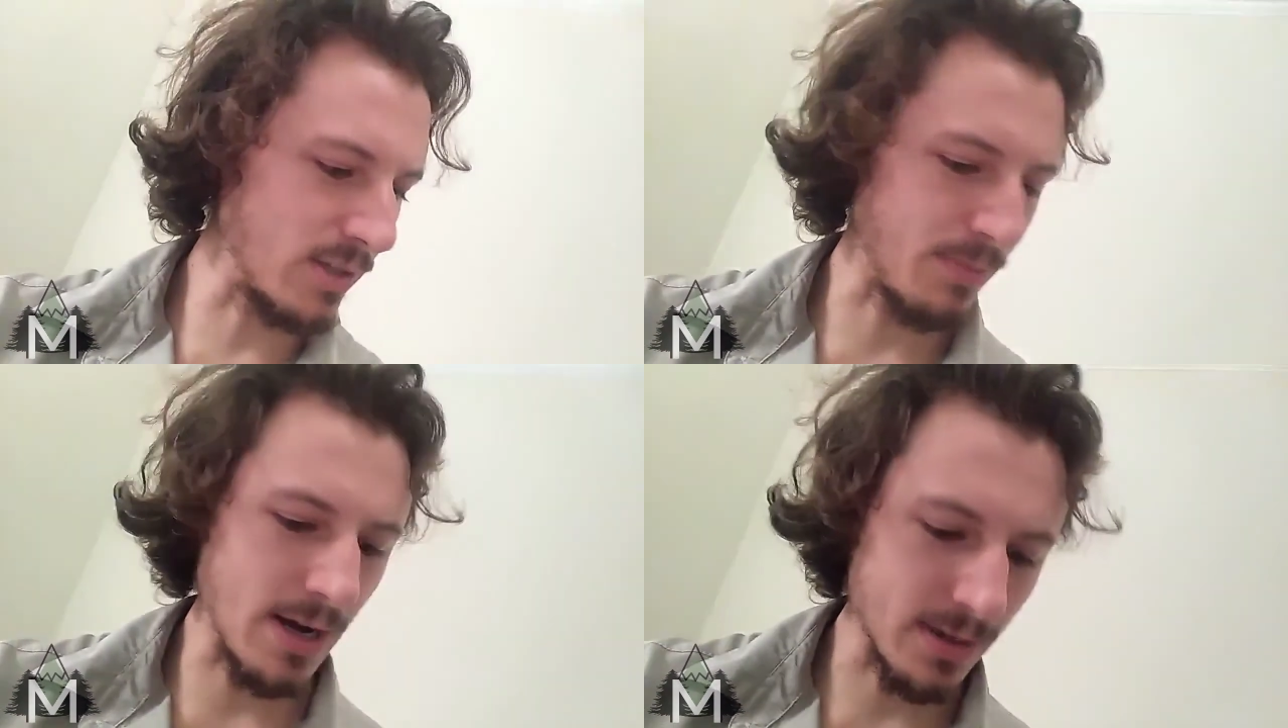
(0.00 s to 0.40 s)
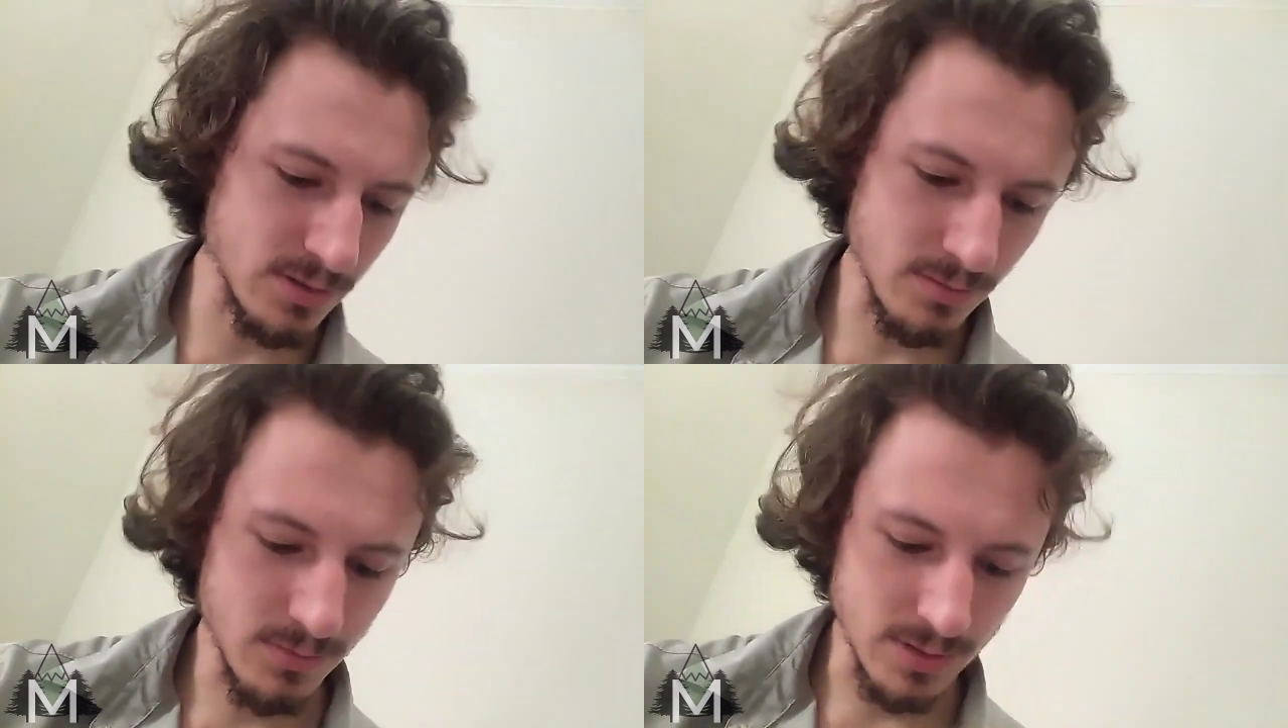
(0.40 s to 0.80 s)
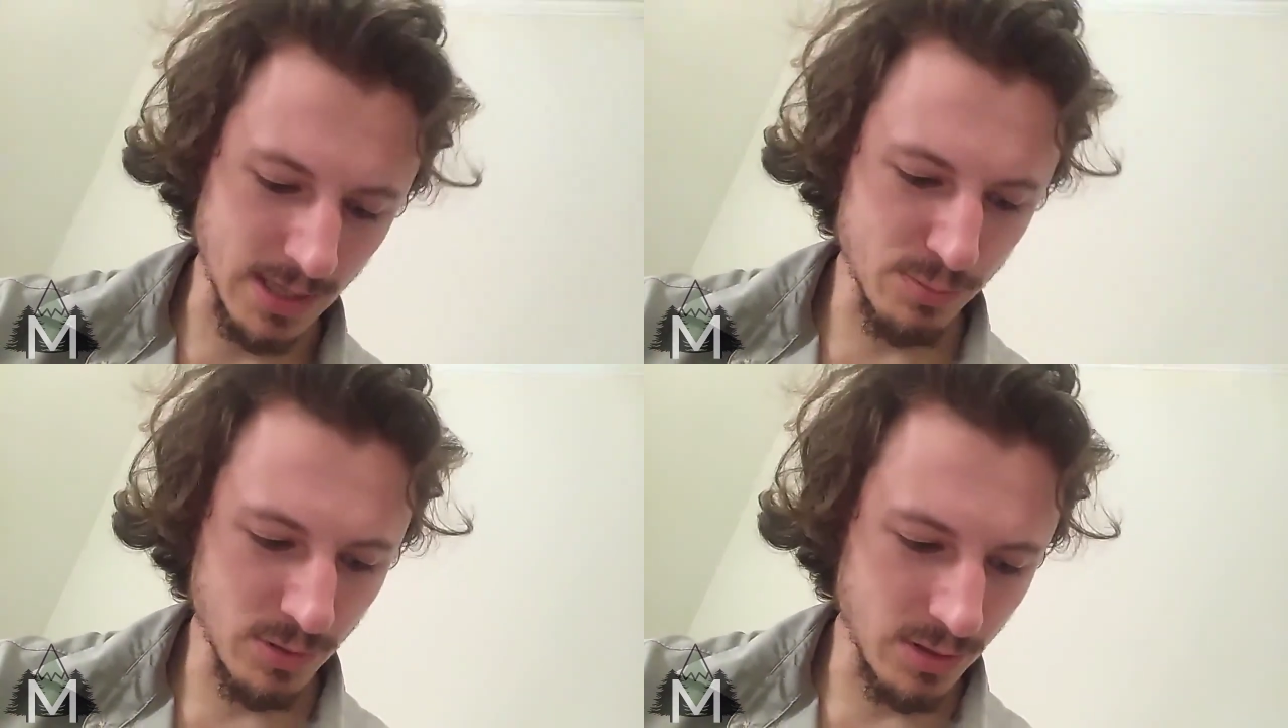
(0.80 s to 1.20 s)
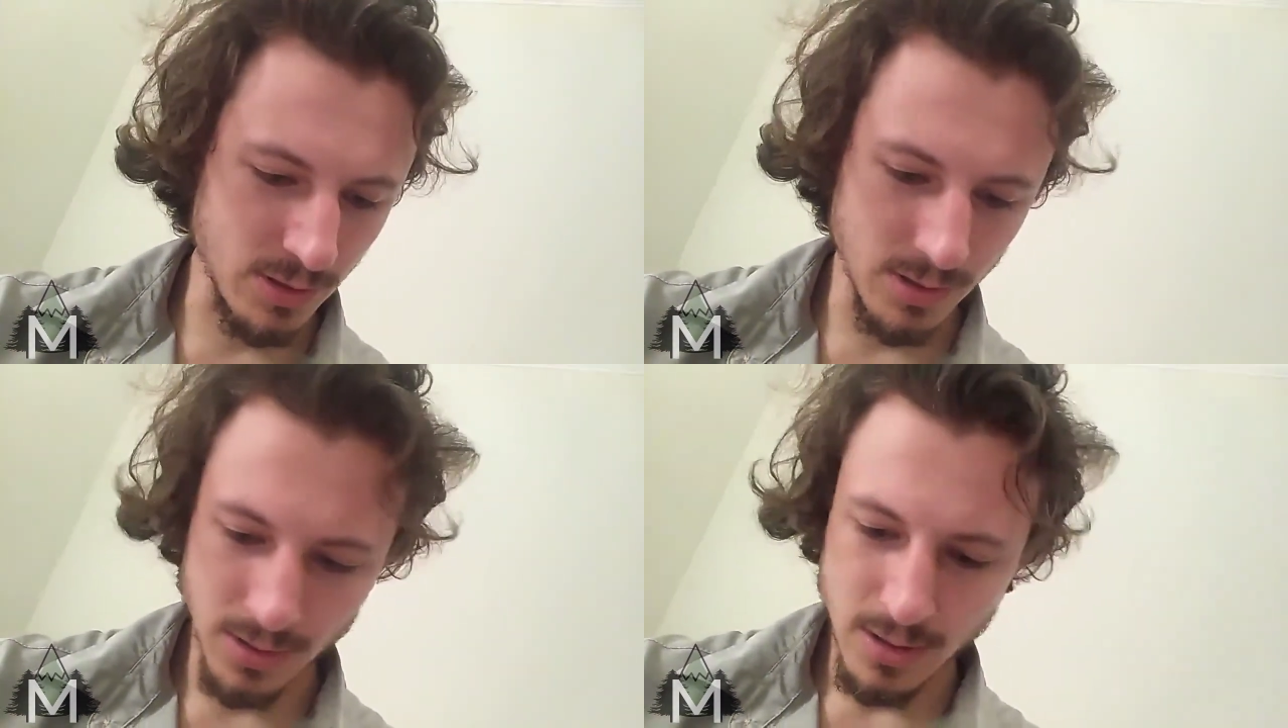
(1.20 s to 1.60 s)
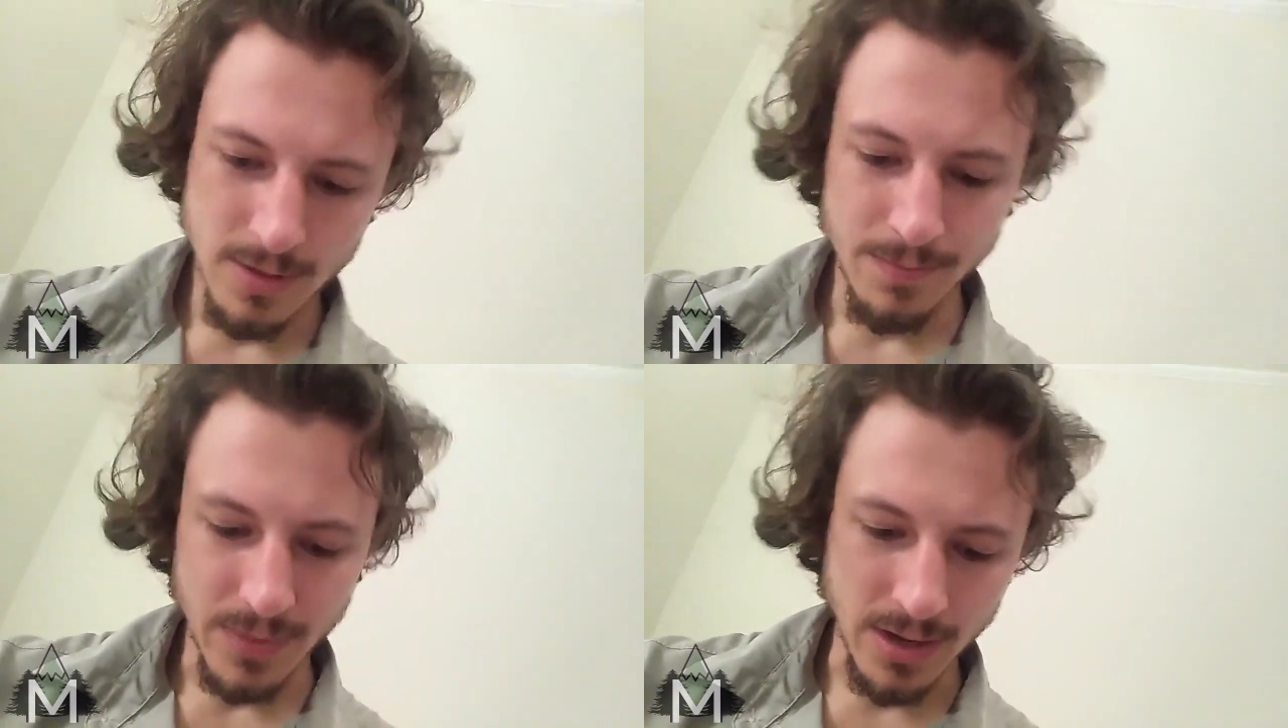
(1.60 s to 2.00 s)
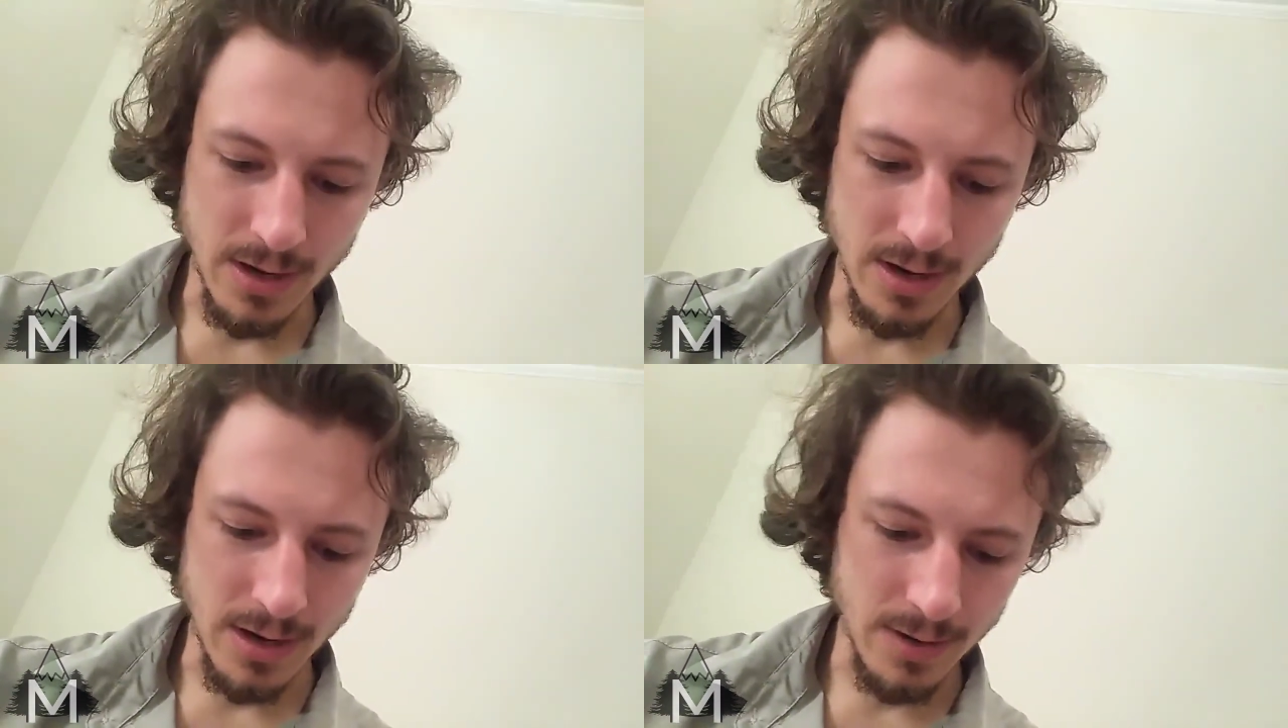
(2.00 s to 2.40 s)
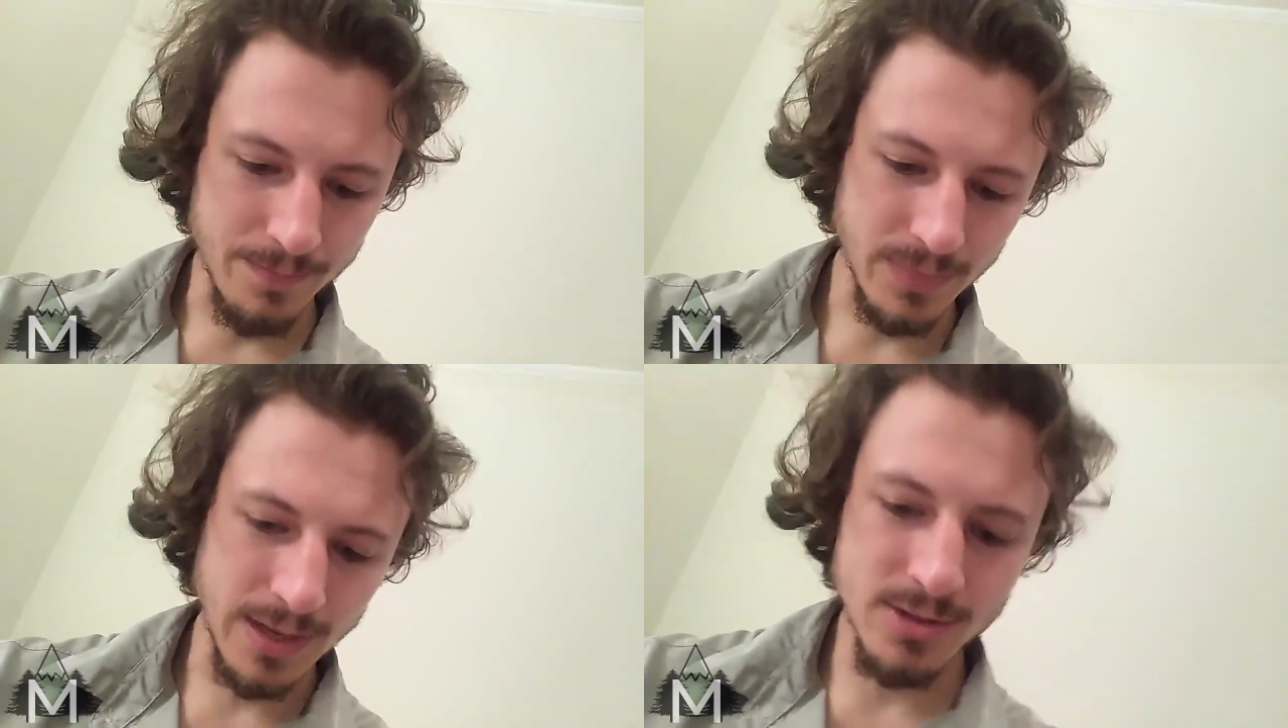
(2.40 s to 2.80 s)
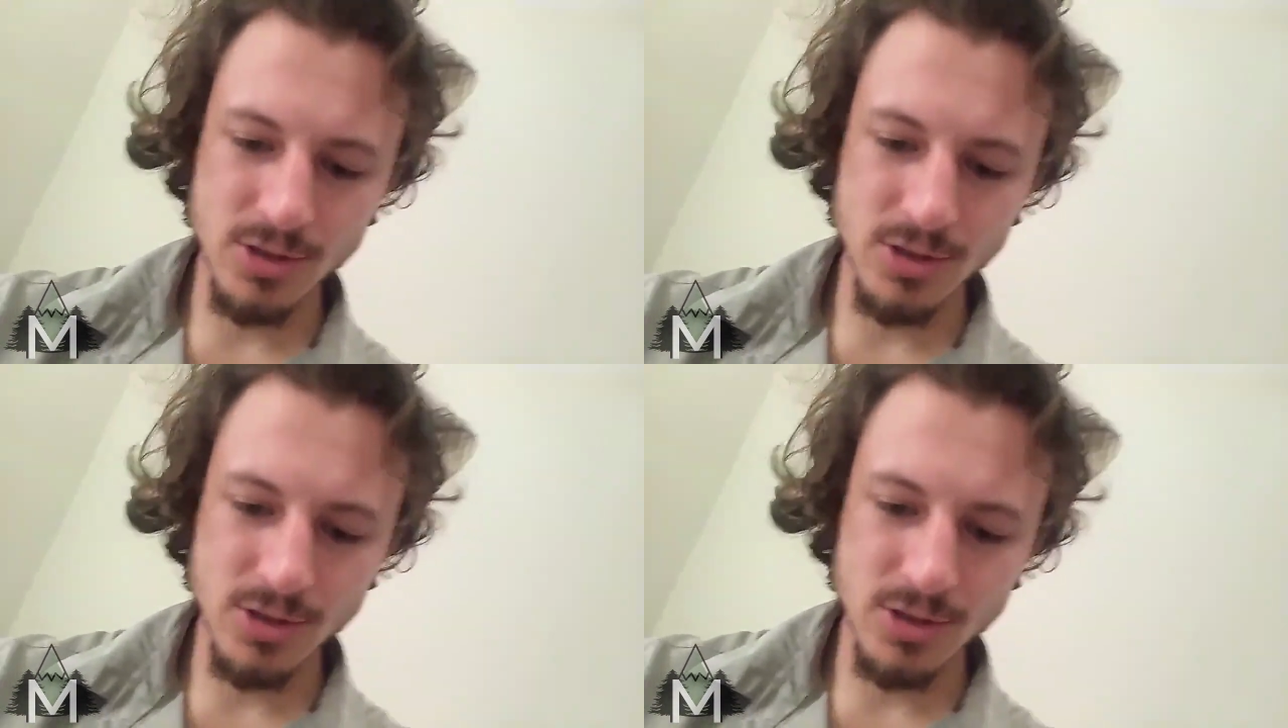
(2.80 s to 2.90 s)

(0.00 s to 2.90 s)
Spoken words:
box. That's pretty good. And